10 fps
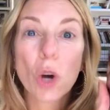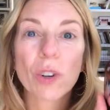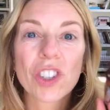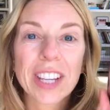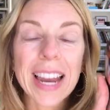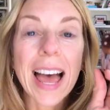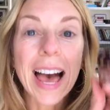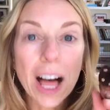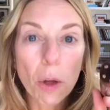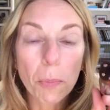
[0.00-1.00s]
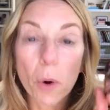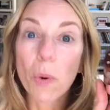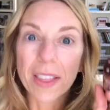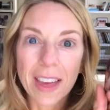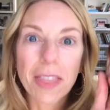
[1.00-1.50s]
which is gonna help
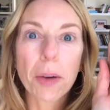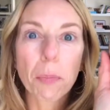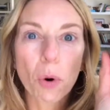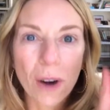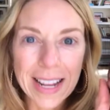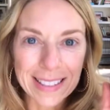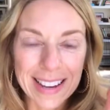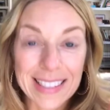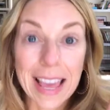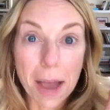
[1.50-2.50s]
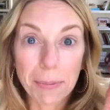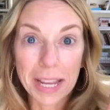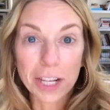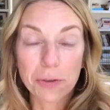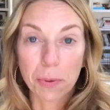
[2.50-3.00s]
with the process, the
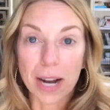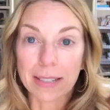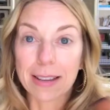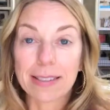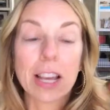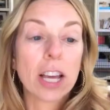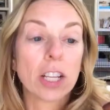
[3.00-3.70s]
application process.